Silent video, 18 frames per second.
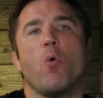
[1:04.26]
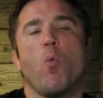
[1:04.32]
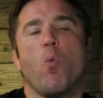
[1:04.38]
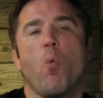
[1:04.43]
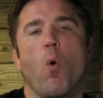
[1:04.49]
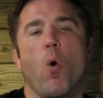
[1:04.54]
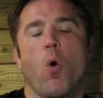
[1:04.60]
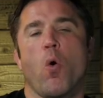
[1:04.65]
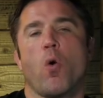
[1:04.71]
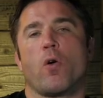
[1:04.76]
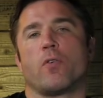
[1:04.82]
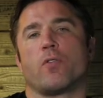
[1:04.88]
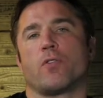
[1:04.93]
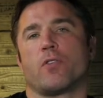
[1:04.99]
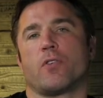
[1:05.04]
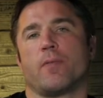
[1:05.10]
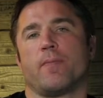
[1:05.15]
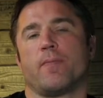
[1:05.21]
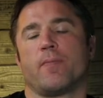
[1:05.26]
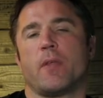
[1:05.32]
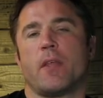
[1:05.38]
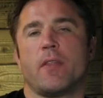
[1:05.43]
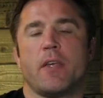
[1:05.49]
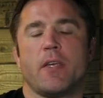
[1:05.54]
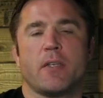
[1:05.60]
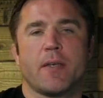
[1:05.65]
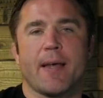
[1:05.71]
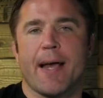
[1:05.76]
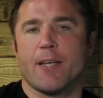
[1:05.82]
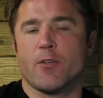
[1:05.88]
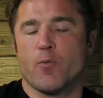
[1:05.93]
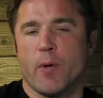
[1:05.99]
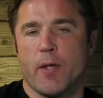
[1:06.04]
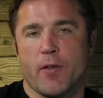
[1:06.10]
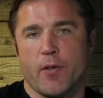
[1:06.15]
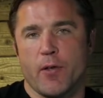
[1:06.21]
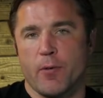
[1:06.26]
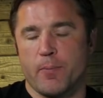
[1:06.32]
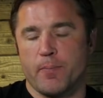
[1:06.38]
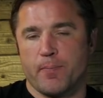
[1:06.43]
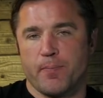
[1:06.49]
wars that these guys went to.